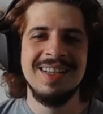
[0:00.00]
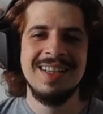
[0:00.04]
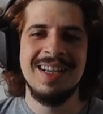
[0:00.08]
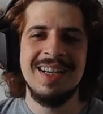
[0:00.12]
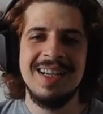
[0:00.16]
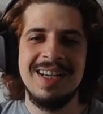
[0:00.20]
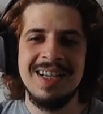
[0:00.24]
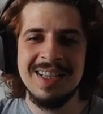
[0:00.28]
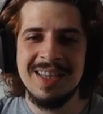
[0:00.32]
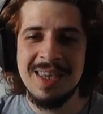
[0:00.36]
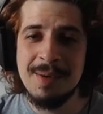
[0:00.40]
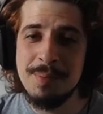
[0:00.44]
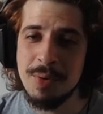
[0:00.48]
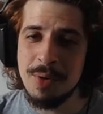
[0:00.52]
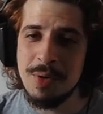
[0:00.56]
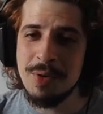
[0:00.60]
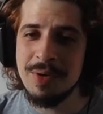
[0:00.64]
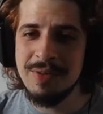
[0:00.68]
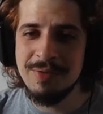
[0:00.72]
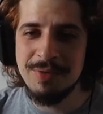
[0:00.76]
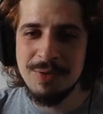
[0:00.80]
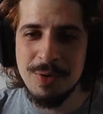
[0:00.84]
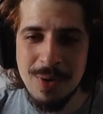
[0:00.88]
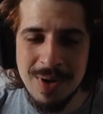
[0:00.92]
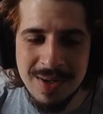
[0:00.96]
Uh, keep around
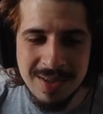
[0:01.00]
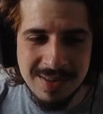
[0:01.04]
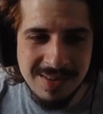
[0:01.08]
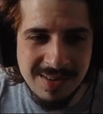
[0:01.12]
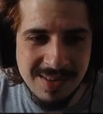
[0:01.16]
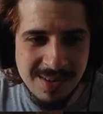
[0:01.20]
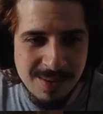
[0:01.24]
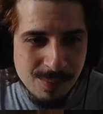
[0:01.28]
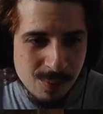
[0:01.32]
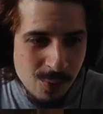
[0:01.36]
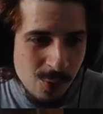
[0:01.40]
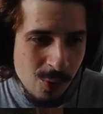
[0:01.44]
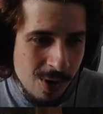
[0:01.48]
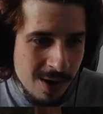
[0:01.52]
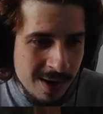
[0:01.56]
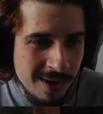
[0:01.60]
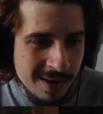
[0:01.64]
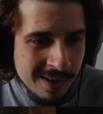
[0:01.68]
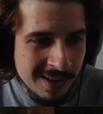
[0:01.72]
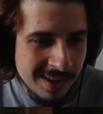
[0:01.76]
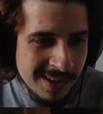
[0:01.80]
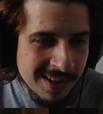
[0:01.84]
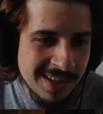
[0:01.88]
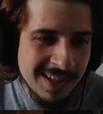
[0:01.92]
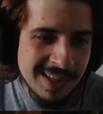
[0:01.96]
if you want to see more.
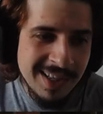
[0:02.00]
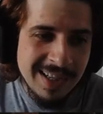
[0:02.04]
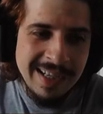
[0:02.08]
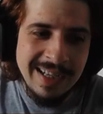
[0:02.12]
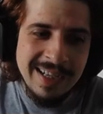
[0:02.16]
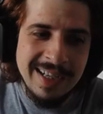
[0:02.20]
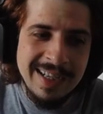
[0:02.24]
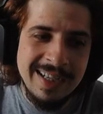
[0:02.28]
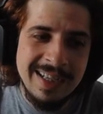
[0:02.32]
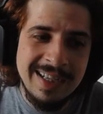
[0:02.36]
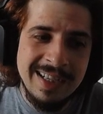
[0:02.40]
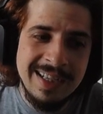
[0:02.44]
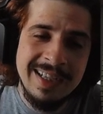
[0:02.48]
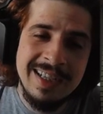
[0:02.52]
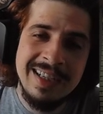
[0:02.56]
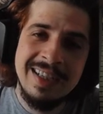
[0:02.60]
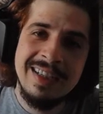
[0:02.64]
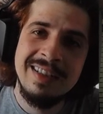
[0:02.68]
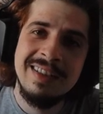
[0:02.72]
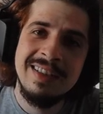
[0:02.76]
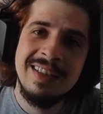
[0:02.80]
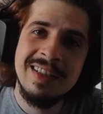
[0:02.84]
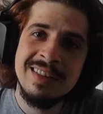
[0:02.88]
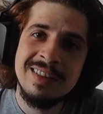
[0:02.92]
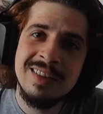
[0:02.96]

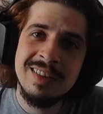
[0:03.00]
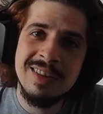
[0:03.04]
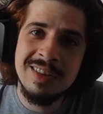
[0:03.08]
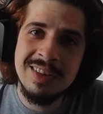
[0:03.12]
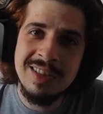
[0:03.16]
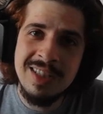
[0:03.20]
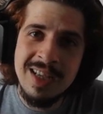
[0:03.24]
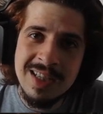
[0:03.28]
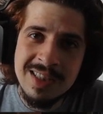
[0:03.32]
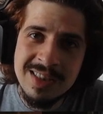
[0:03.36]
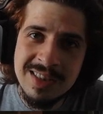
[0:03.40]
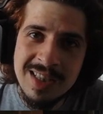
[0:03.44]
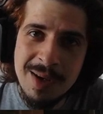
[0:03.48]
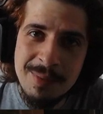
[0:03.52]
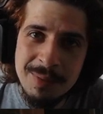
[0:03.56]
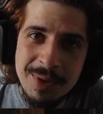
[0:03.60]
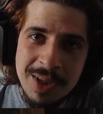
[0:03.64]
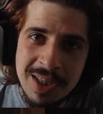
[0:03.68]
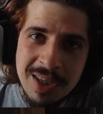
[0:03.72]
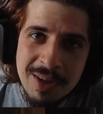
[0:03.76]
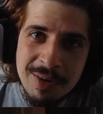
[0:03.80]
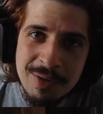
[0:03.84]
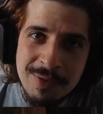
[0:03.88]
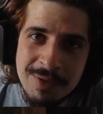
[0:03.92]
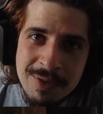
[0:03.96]
and until the next time, take
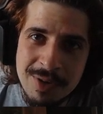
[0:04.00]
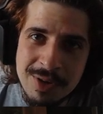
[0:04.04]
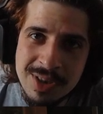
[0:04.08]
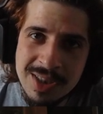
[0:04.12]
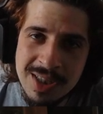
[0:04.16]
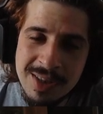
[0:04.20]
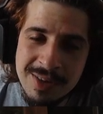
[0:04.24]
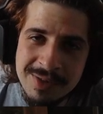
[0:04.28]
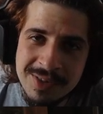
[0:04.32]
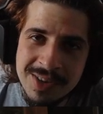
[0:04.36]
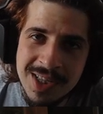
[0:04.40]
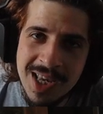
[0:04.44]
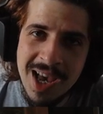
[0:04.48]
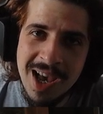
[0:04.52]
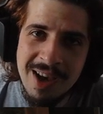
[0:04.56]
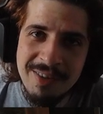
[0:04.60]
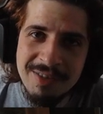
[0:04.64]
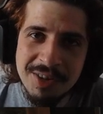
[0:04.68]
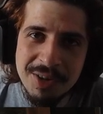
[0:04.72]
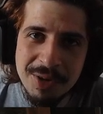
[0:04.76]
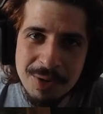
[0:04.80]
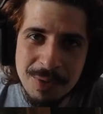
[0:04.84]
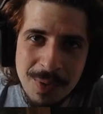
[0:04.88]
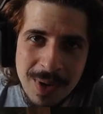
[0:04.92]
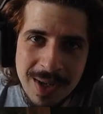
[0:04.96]
care of yourselves. Have a
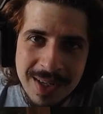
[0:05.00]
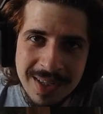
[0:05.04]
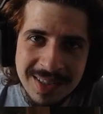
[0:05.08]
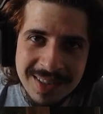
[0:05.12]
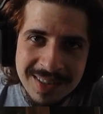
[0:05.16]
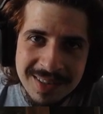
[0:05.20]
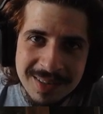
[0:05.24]
good one.